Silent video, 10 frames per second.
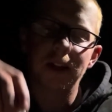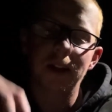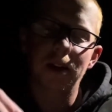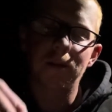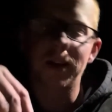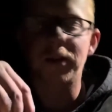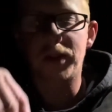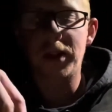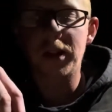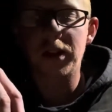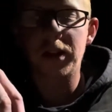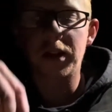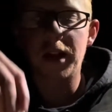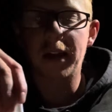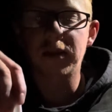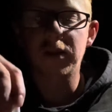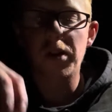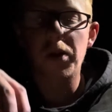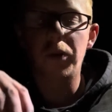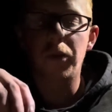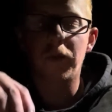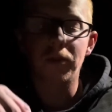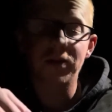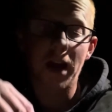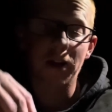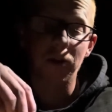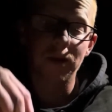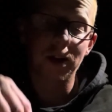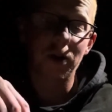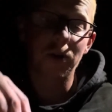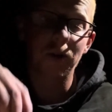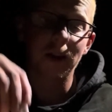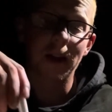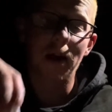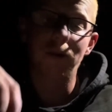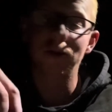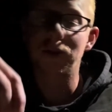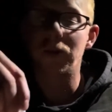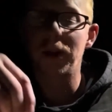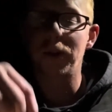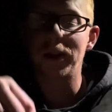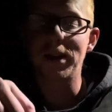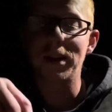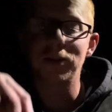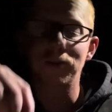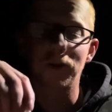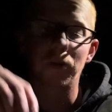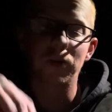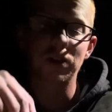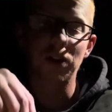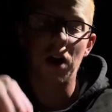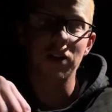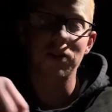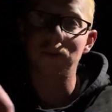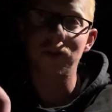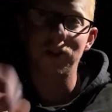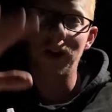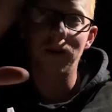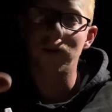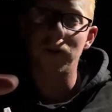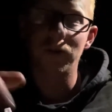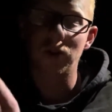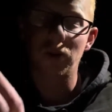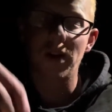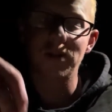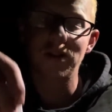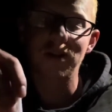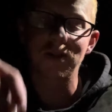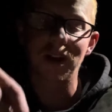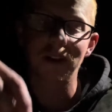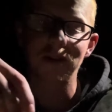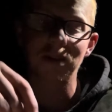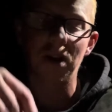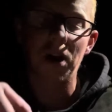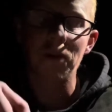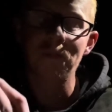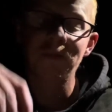Then picked up the next load from Sacramento, and that was the one that went to Hillsboro, Wisconsin, which that road was crazy, as you guys saw.